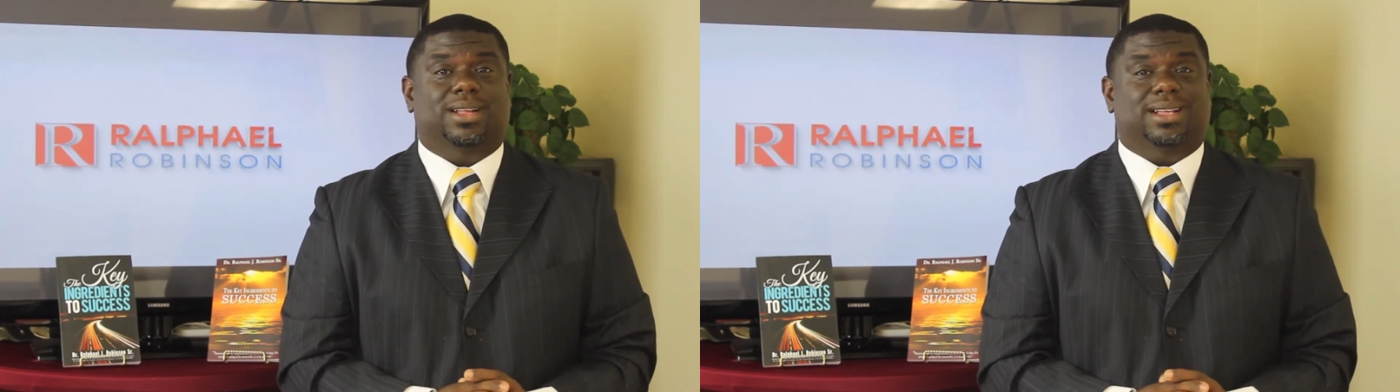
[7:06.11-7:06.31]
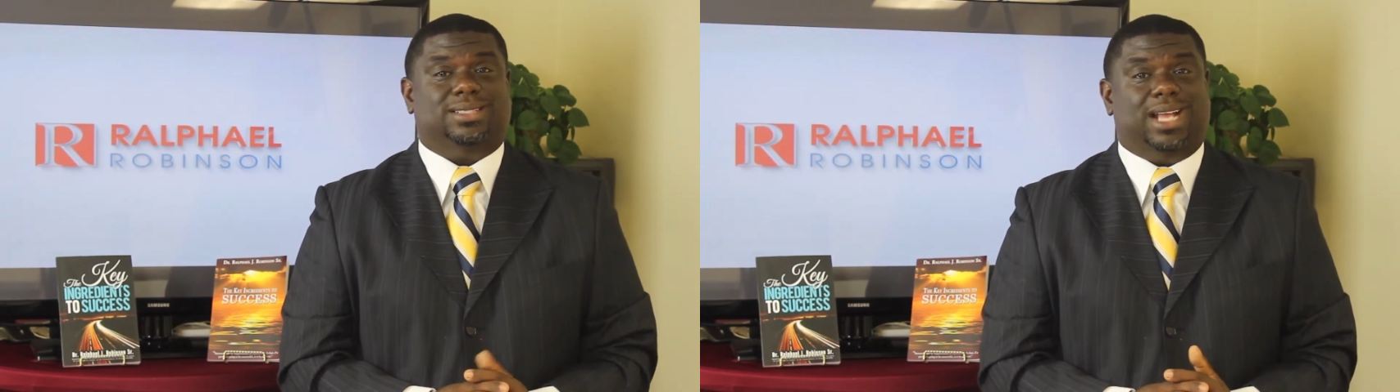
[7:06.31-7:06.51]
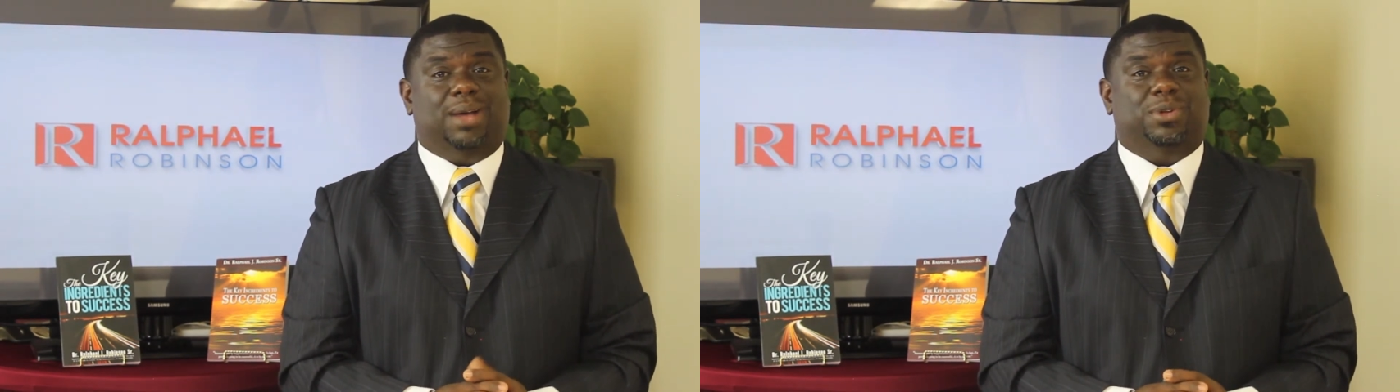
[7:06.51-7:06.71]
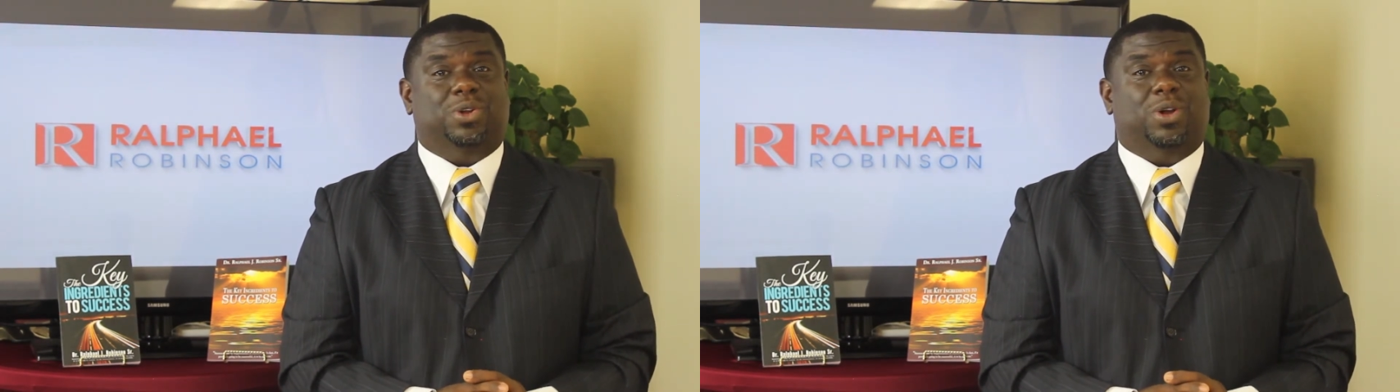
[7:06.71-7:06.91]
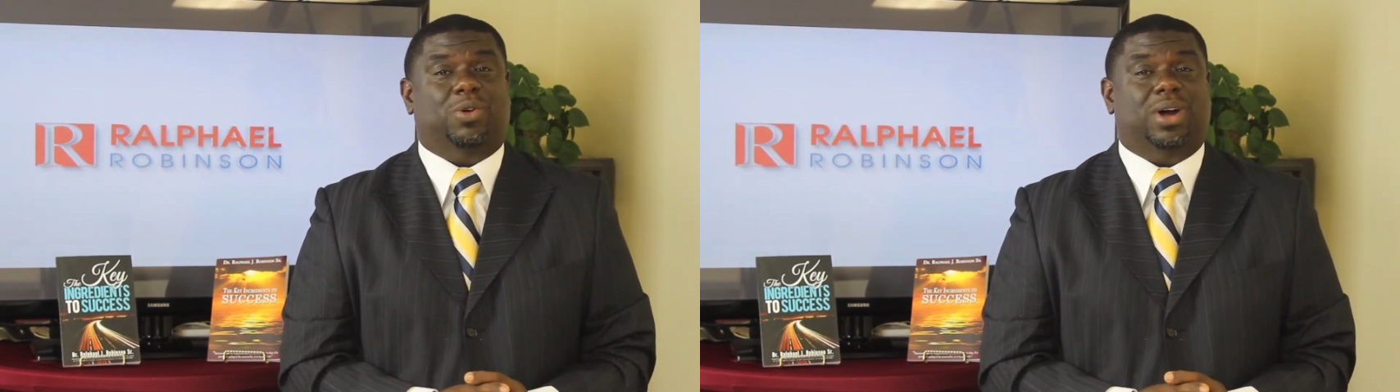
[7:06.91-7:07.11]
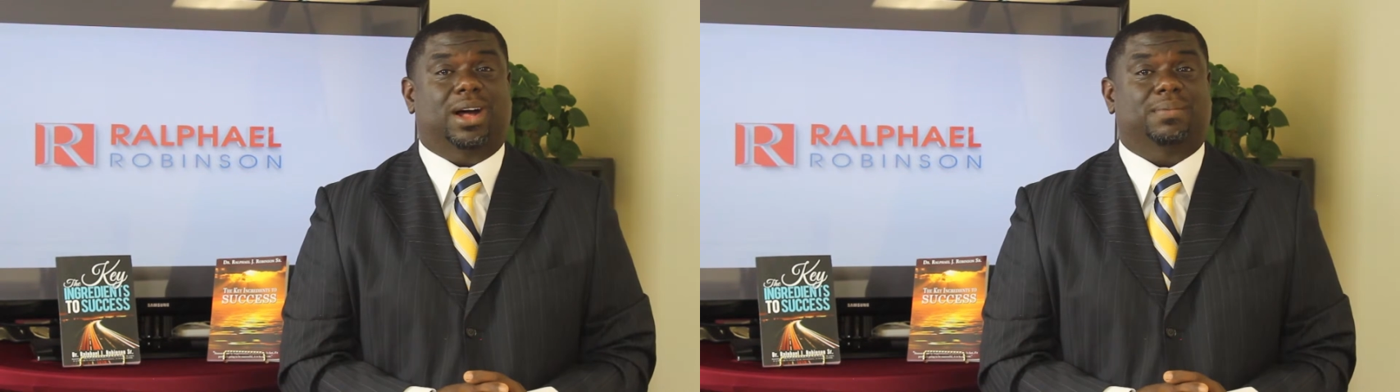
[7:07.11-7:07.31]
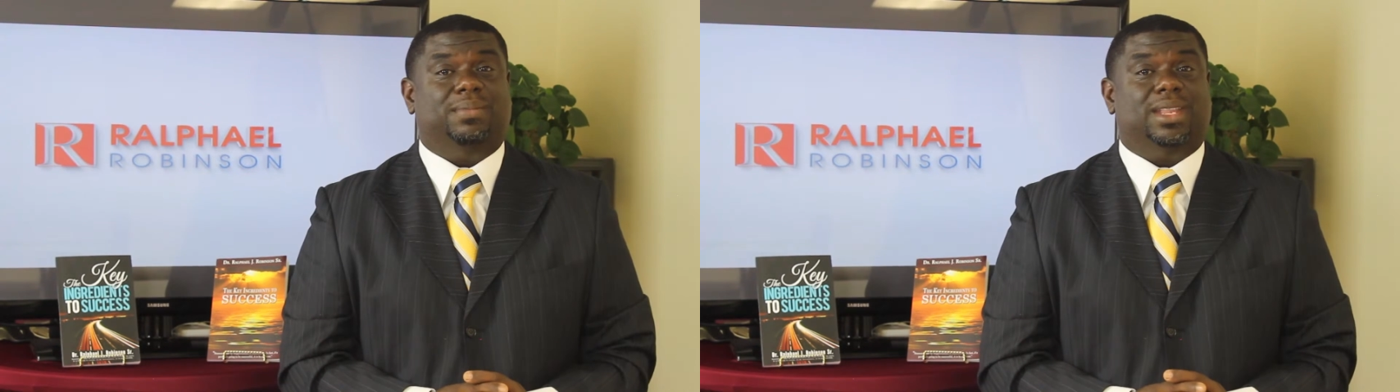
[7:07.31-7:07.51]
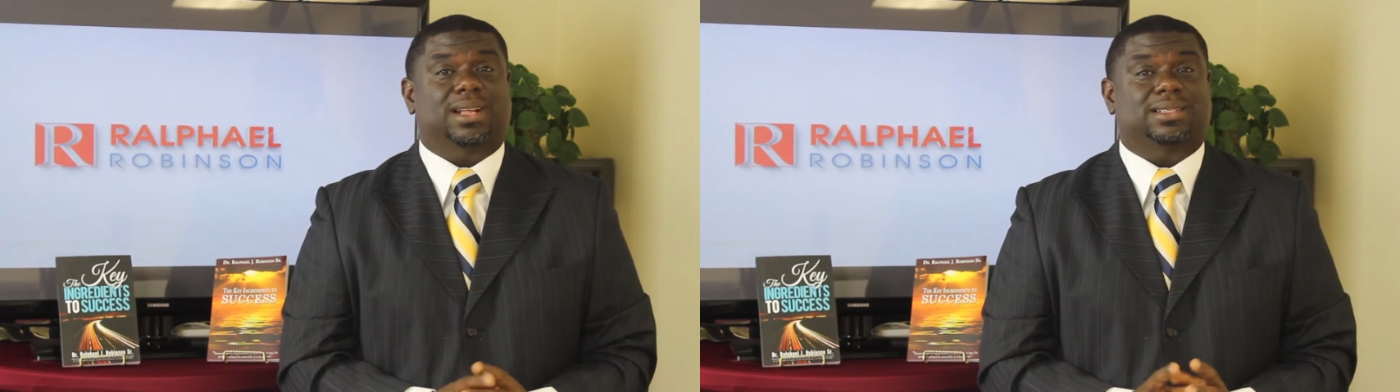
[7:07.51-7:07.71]
It's time to grow up.
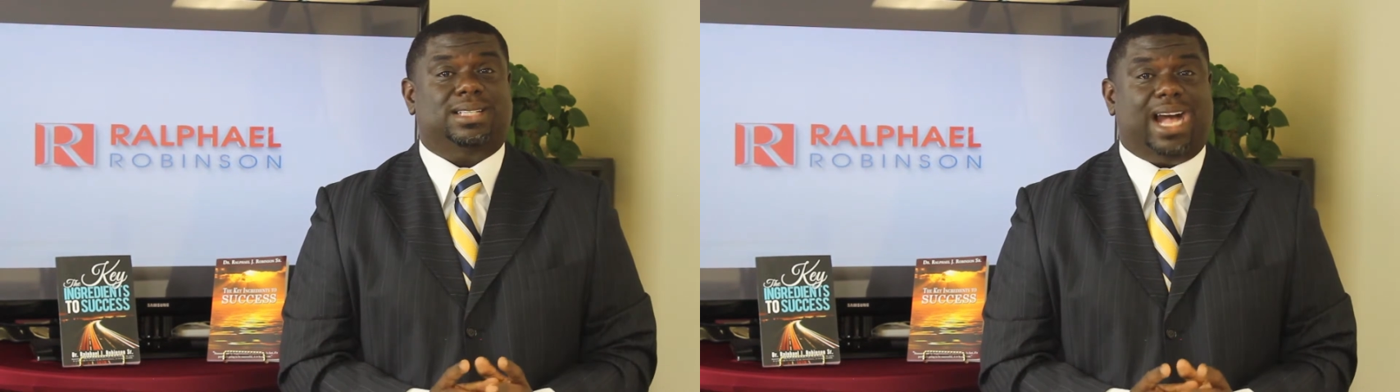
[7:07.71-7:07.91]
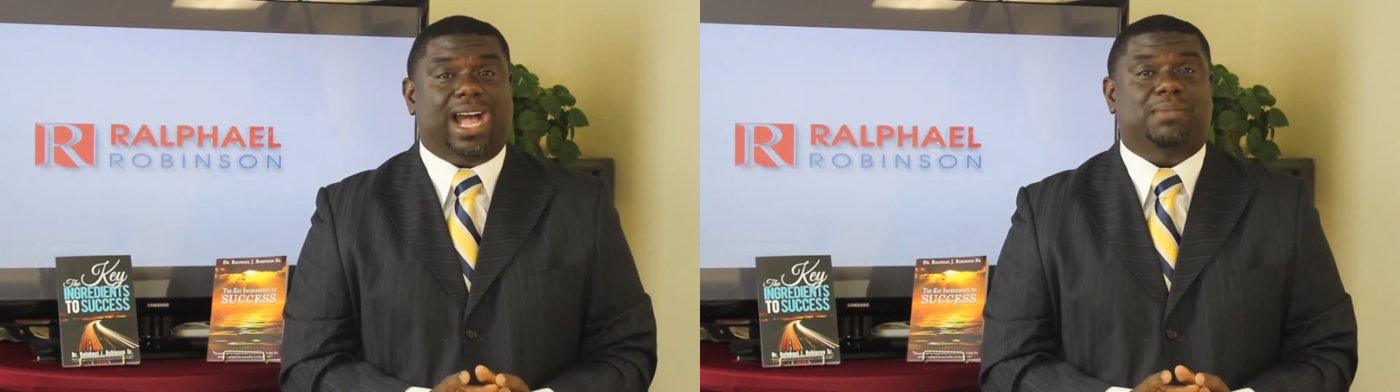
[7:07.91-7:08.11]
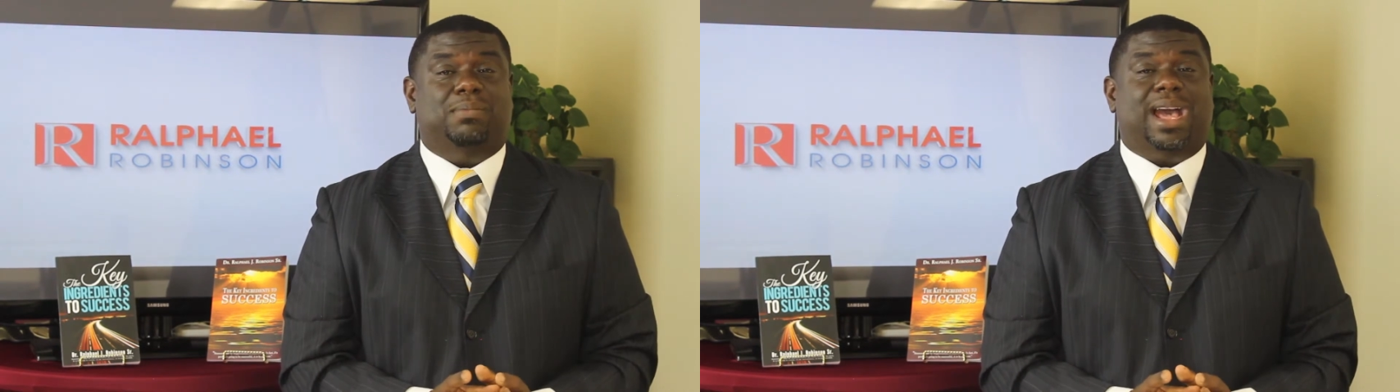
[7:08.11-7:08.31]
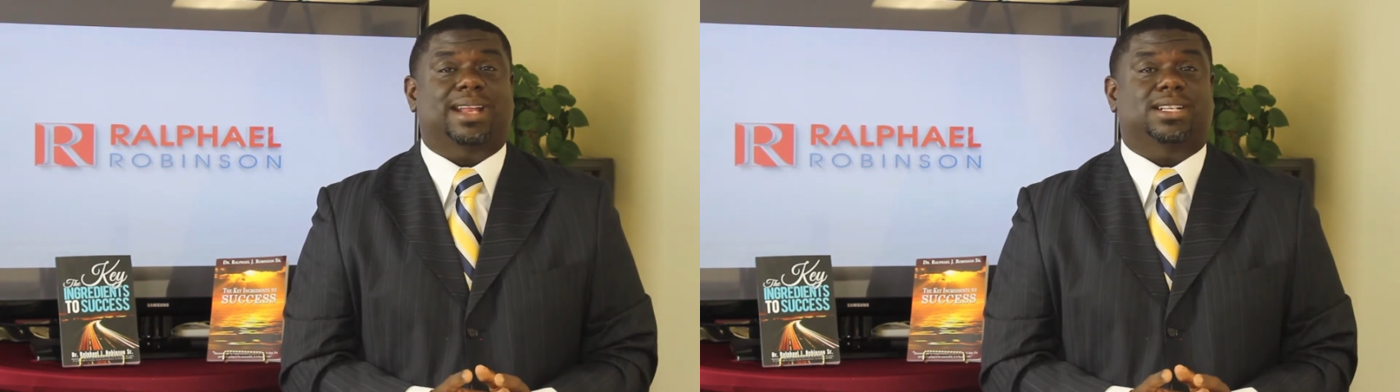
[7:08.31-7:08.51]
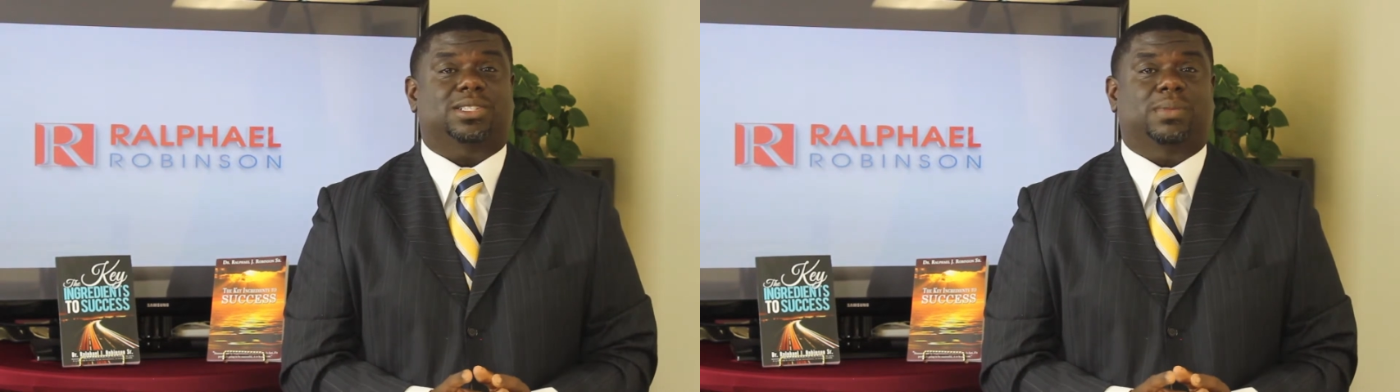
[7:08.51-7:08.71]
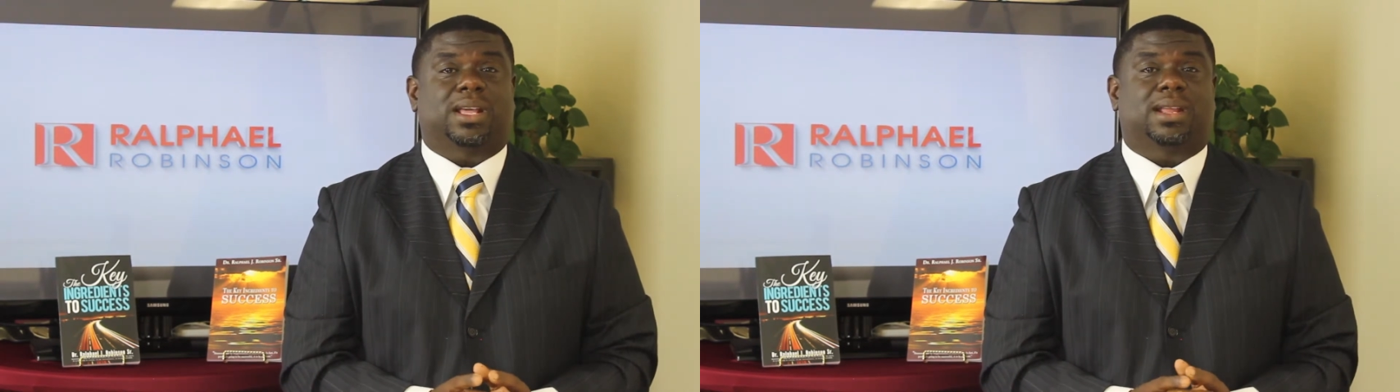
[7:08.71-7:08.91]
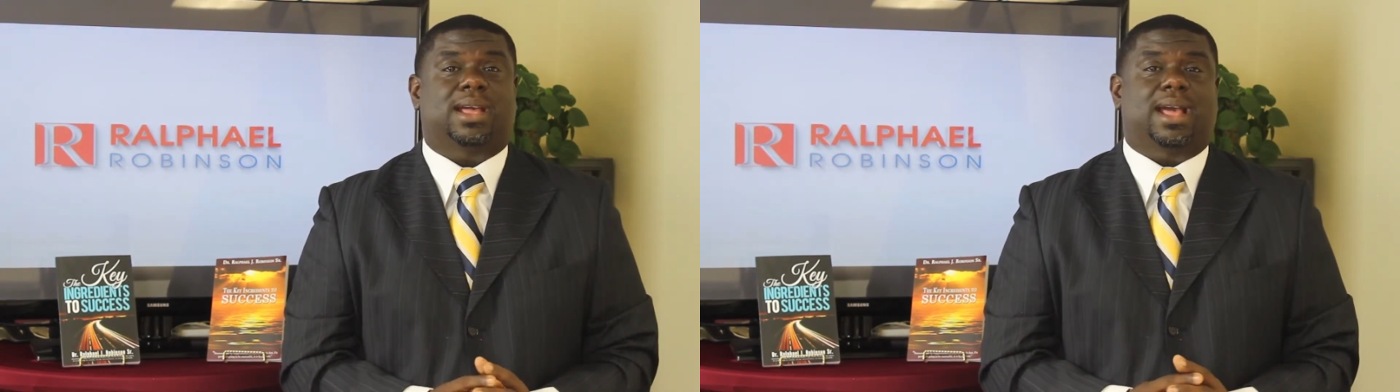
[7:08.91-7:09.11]
Time management